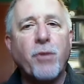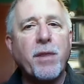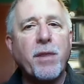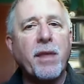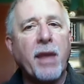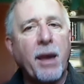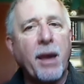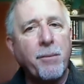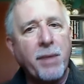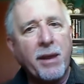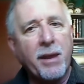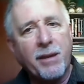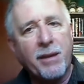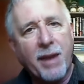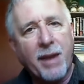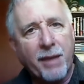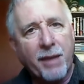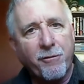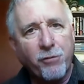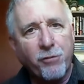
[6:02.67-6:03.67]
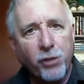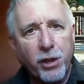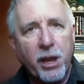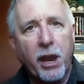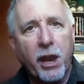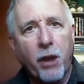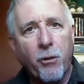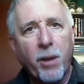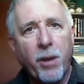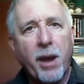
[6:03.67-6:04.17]
one that got me kind of
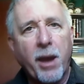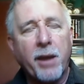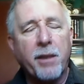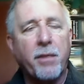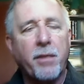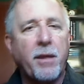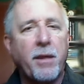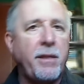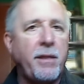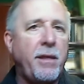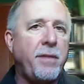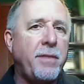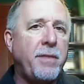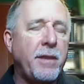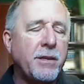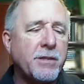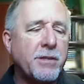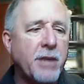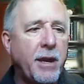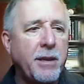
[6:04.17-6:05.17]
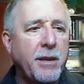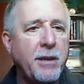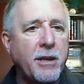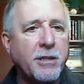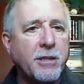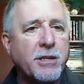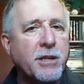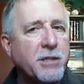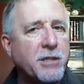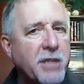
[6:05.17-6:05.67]
looking around at these
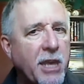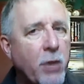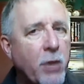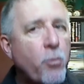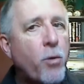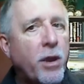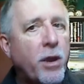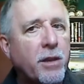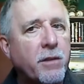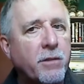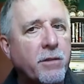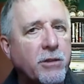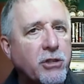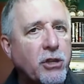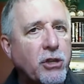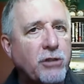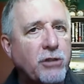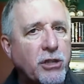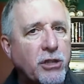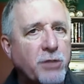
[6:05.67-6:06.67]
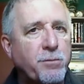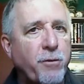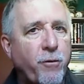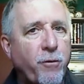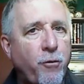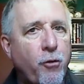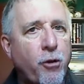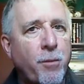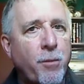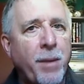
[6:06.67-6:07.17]
ideas, because he went to the show just
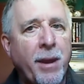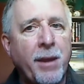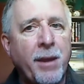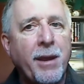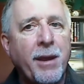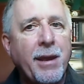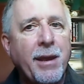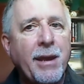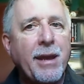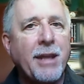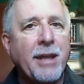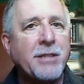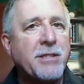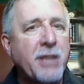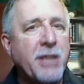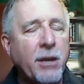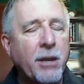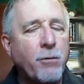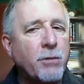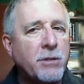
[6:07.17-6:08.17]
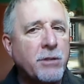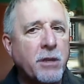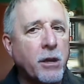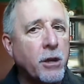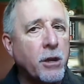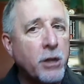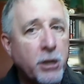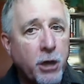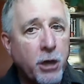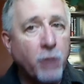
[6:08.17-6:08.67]
before me and said it was a
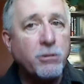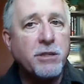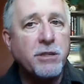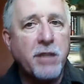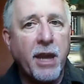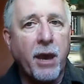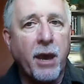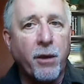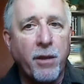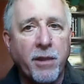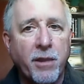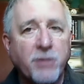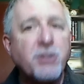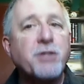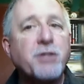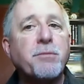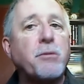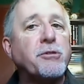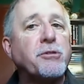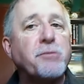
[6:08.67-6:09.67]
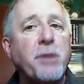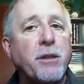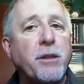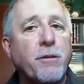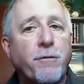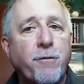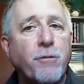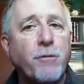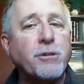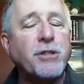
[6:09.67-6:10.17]
ghost town. And this was supposed to be on
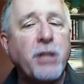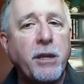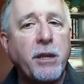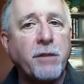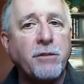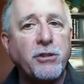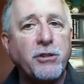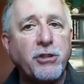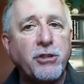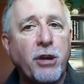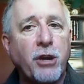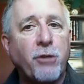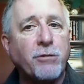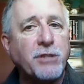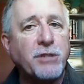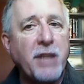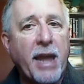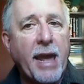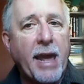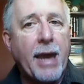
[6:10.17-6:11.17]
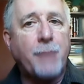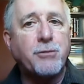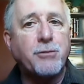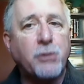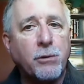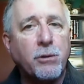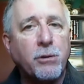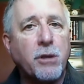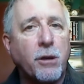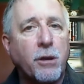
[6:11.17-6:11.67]
the first day of the show. It was an
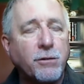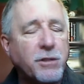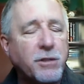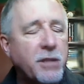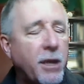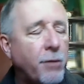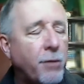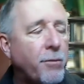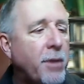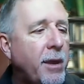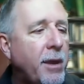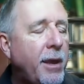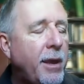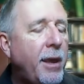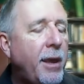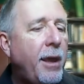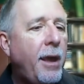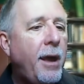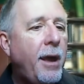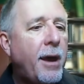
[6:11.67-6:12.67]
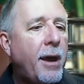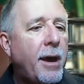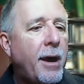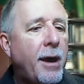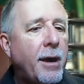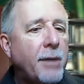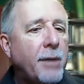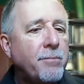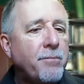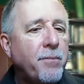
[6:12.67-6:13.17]
absolute ghost town.
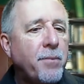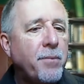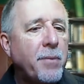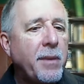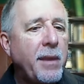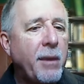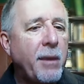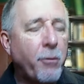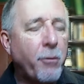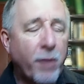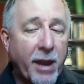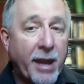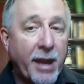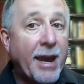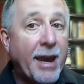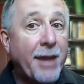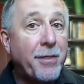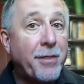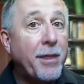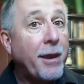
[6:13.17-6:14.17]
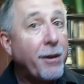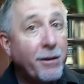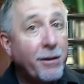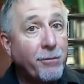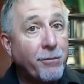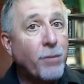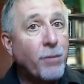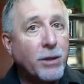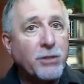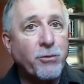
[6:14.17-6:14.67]
And when I got there,
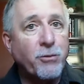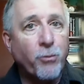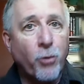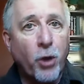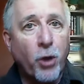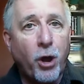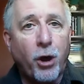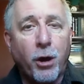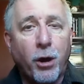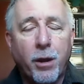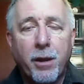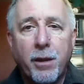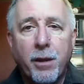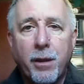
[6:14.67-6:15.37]
it wasn't wrong.